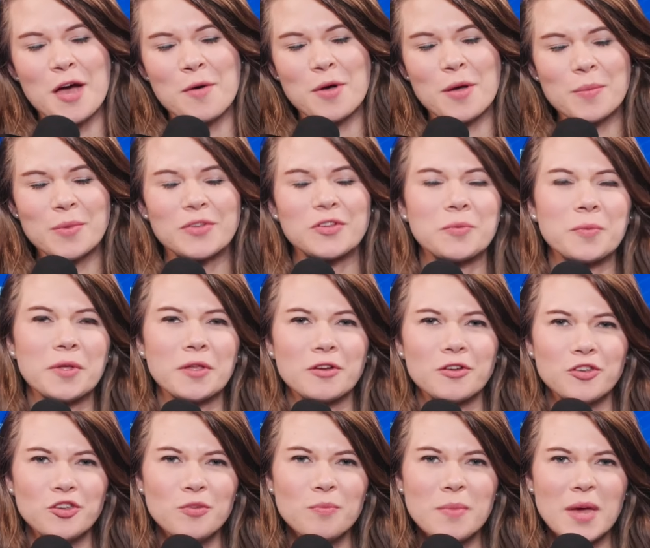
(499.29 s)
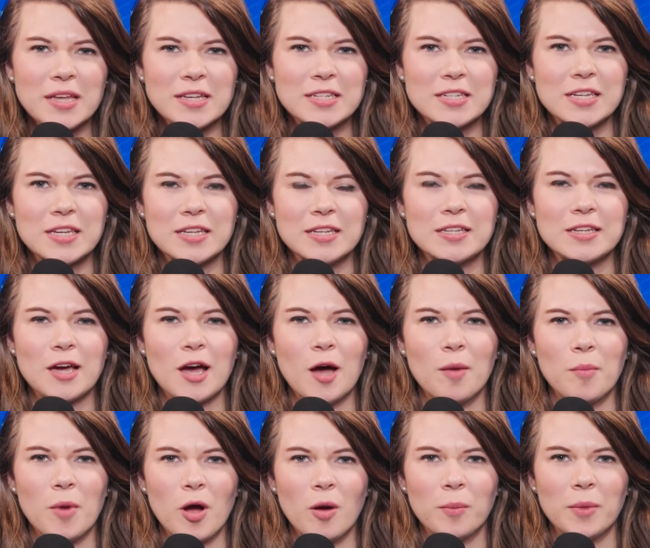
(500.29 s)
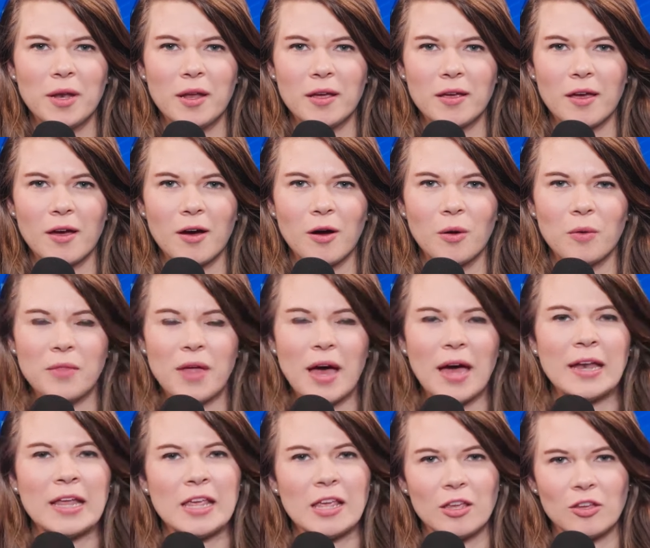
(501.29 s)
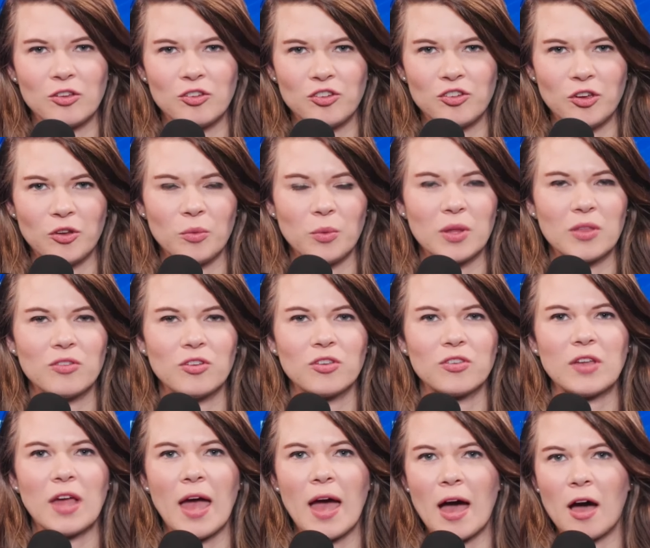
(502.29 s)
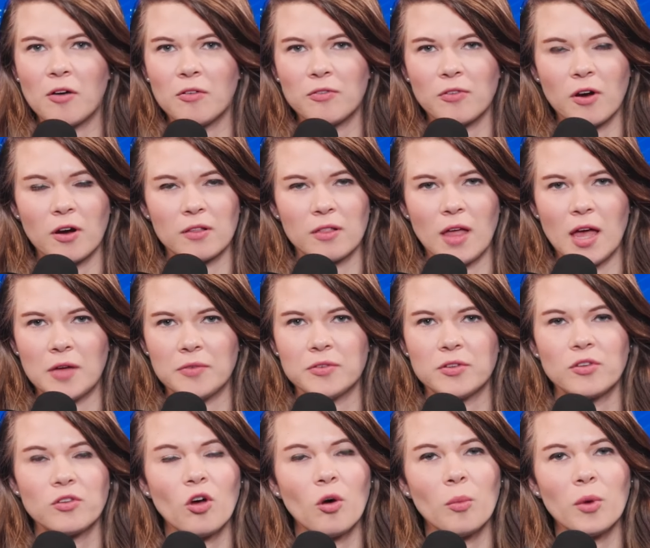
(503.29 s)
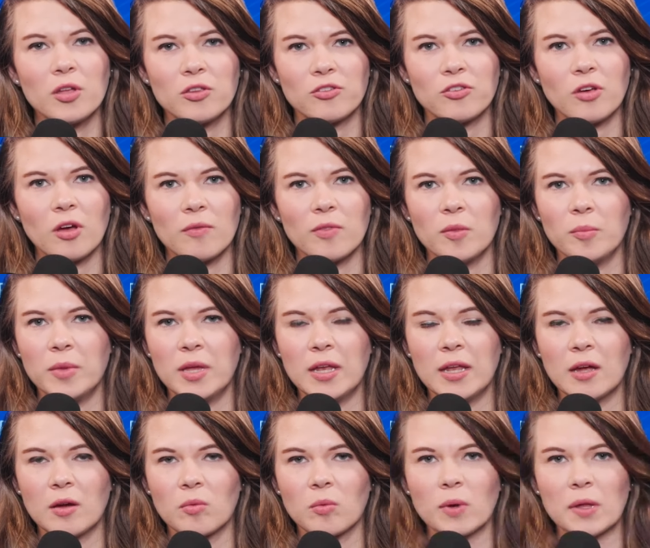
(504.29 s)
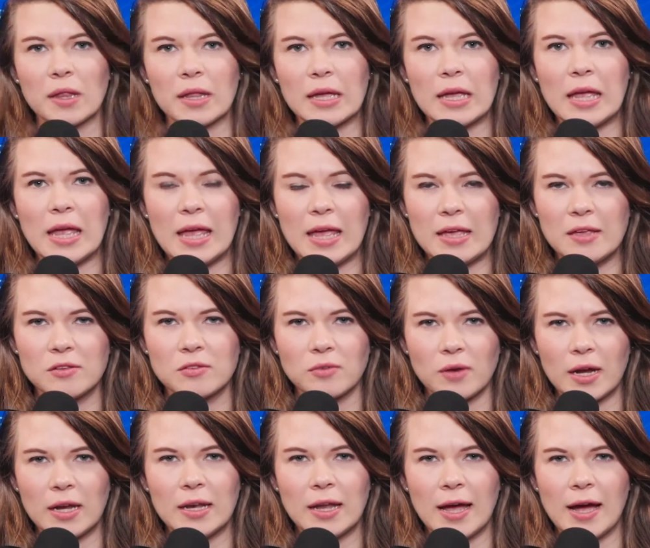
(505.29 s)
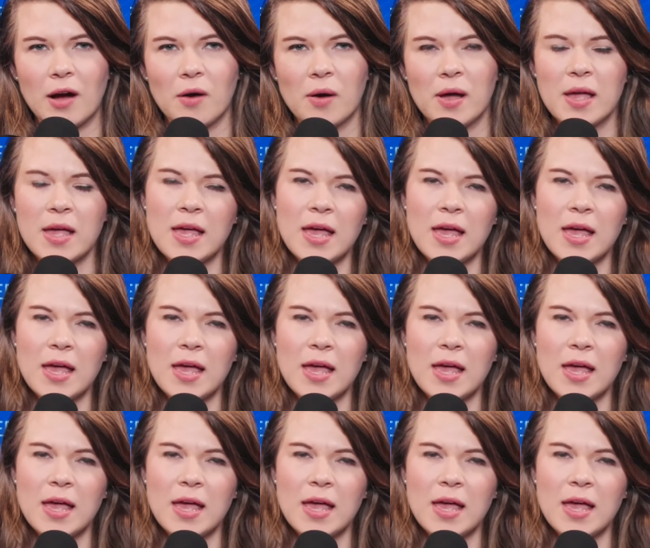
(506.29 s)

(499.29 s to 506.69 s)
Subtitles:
But Mr. Miller, you mentioned a moment ago that issue with just how far left so much of the media really is right now.